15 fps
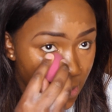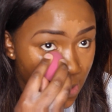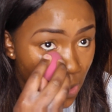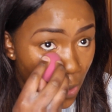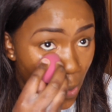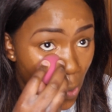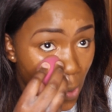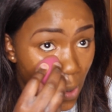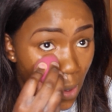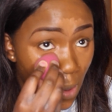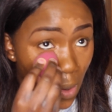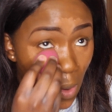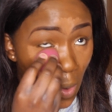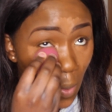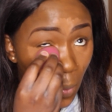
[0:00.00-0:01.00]
So
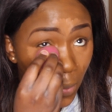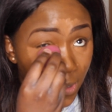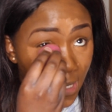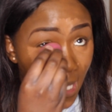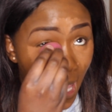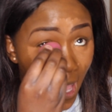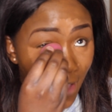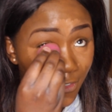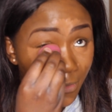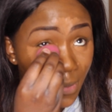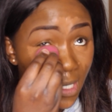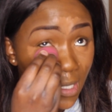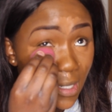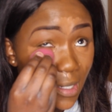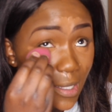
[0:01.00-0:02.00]
when they have
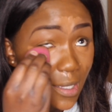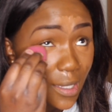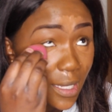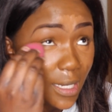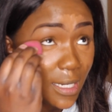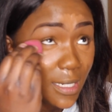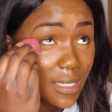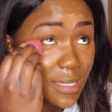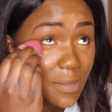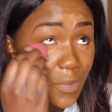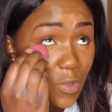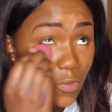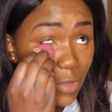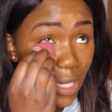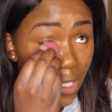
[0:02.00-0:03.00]
been in an
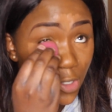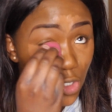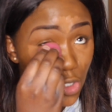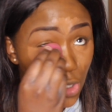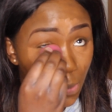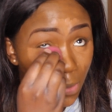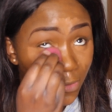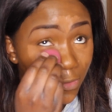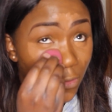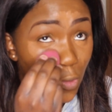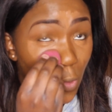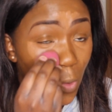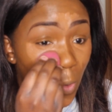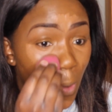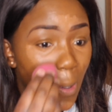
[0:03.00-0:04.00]
intimate relationship
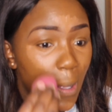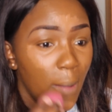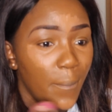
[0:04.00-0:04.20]
before,